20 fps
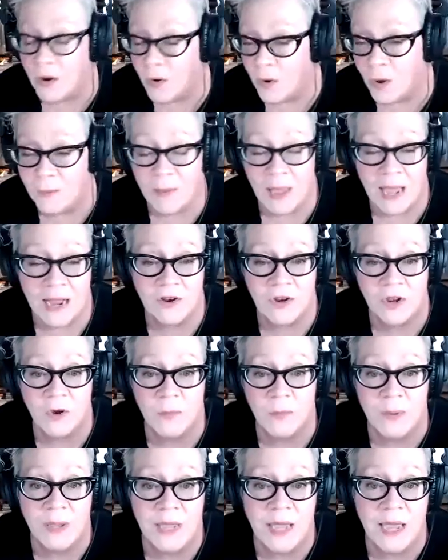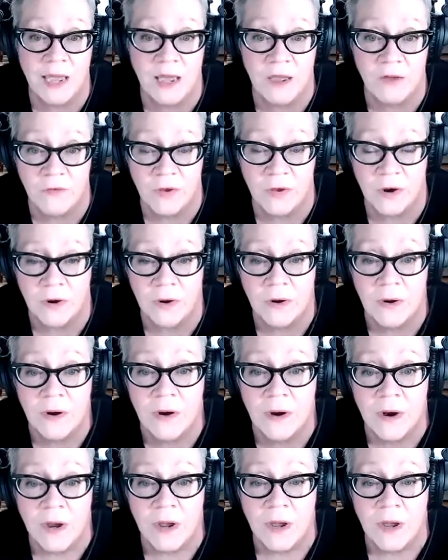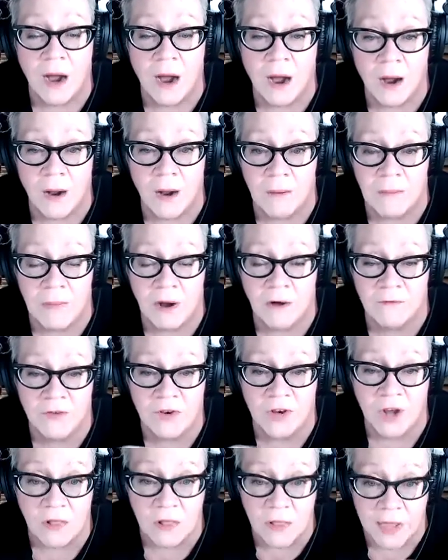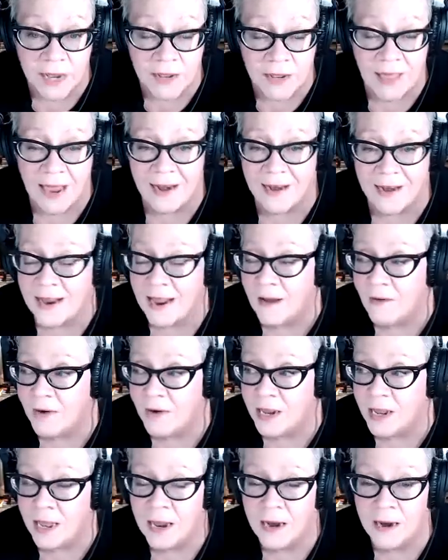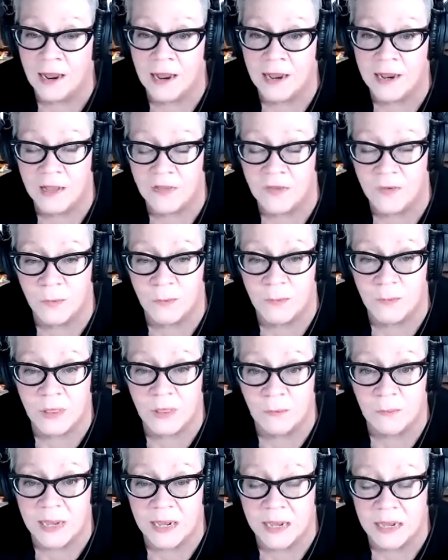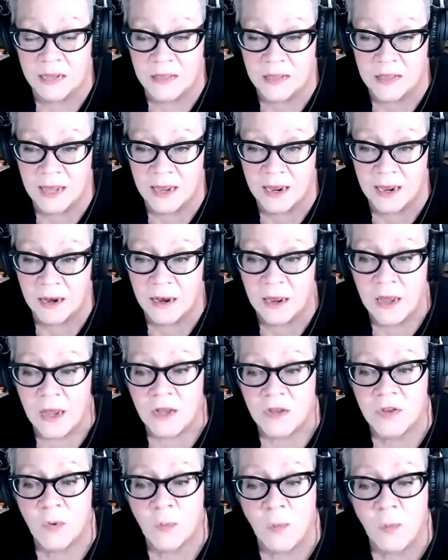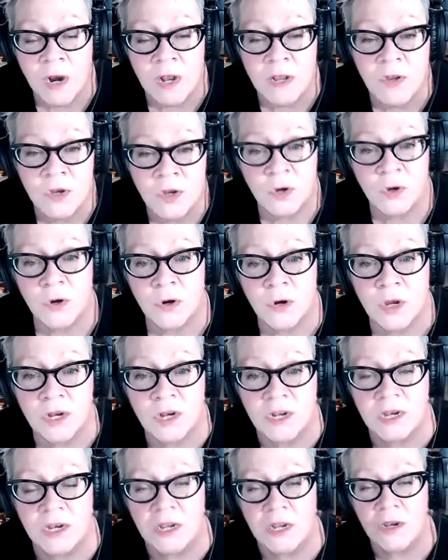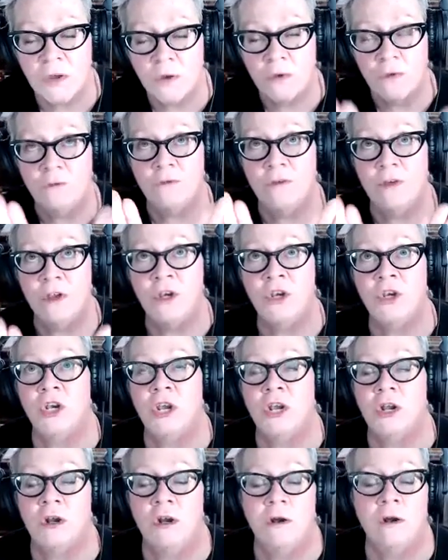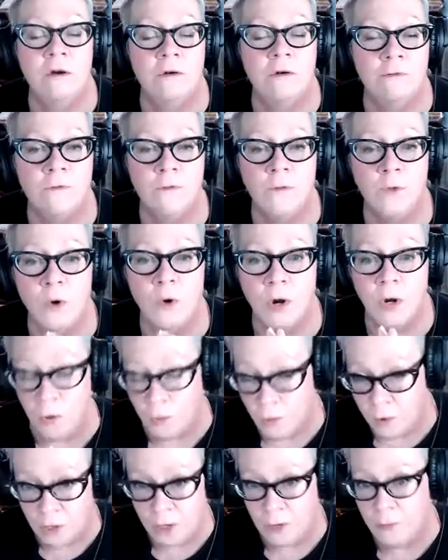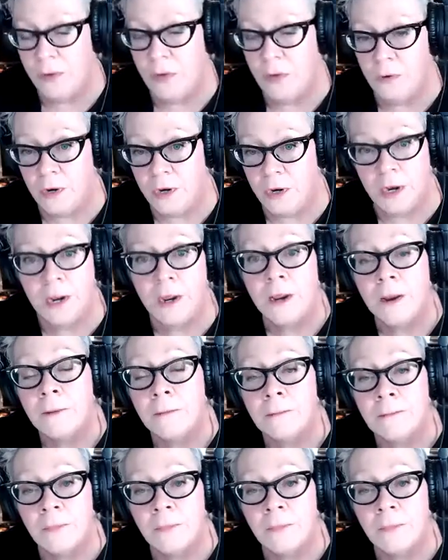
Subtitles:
going back to your behavior, of dulling that down again, I guess would be the biggest thing. So what is your continued vision for your community?